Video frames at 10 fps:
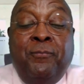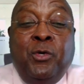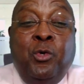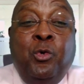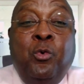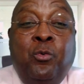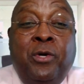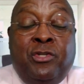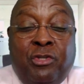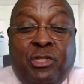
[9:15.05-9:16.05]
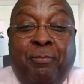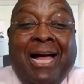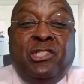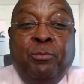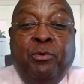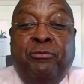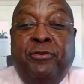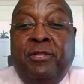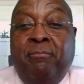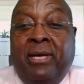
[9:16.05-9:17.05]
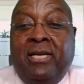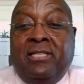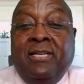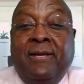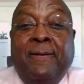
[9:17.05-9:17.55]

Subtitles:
who is responsible for the minutes